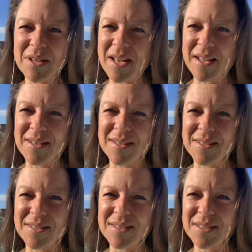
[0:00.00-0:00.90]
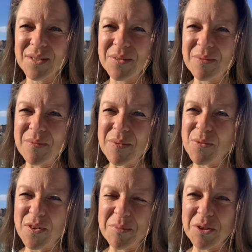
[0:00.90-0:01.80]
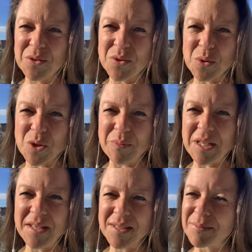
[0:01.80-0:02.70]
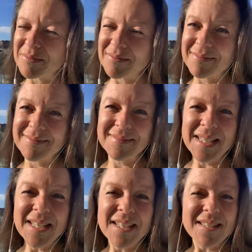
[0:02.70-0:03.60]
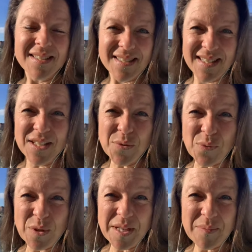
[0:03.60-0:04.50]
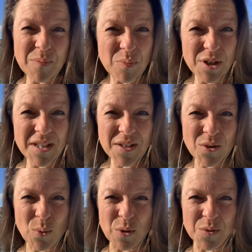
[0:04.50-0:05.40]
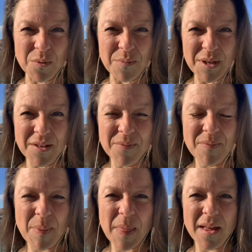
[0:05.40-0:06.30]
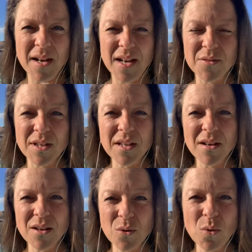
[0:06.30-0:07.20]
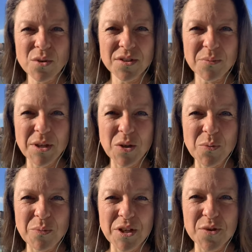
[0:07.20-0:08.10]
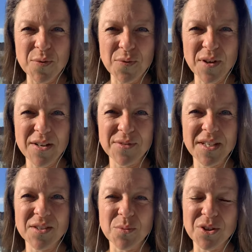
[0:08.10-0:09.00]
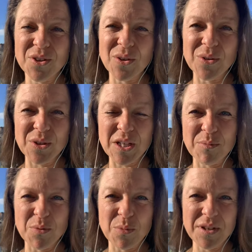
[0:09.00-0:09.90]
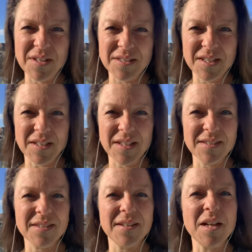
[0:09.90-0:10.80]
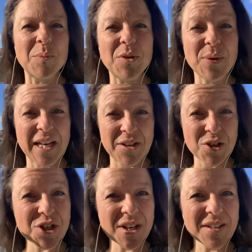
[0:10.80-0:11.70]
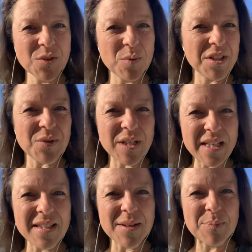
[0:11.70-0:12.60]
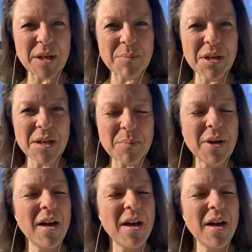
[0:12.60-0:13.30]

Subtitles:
And find me on social media. Take a free breathing course with me. I have a little course on my homepage for 5 days where you can learn a couple of breathing techniques that help you energize when you need that pick-me-up